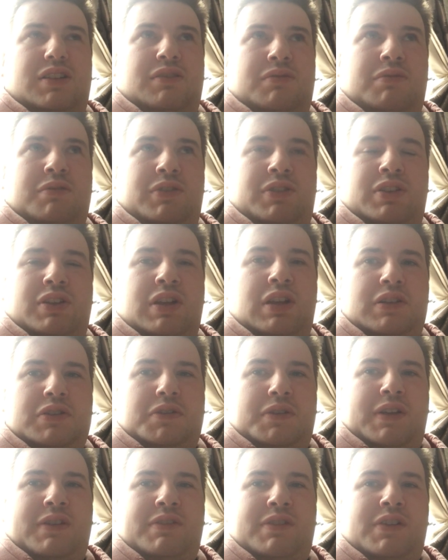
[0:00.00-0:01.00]
for our
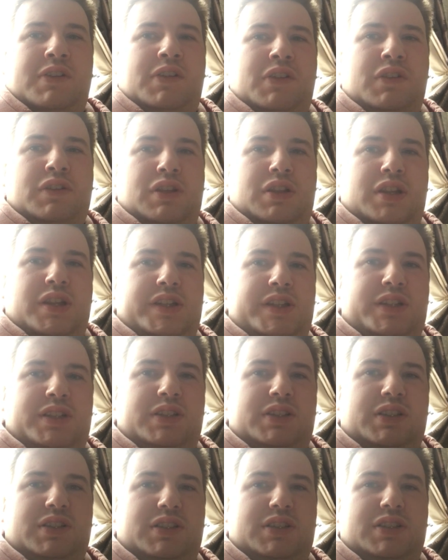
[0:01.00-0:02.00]
channels,
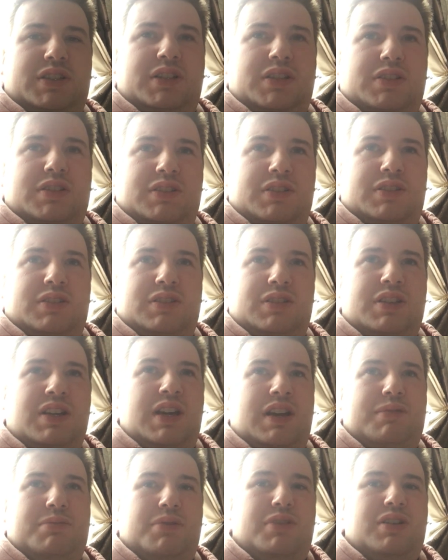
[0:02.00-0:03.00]

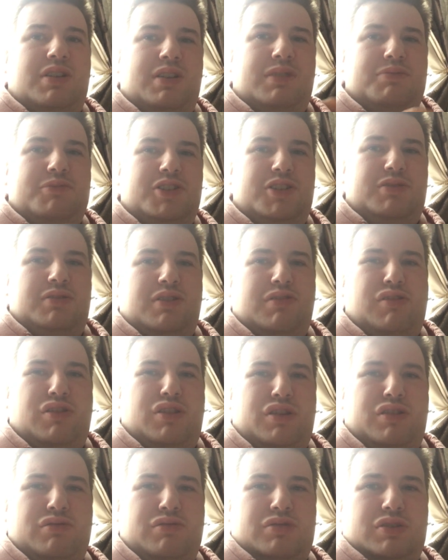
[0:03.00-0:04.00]
yeah, we can have 2
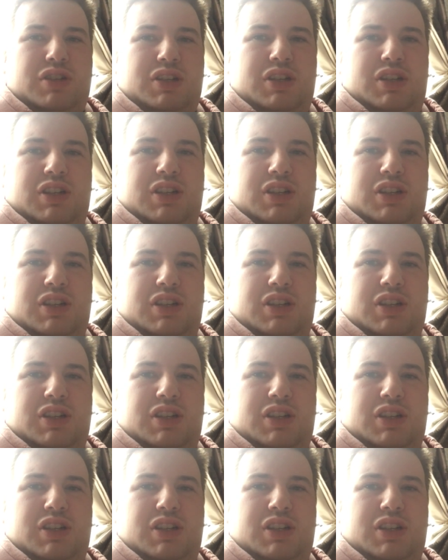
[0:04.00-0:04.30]
households.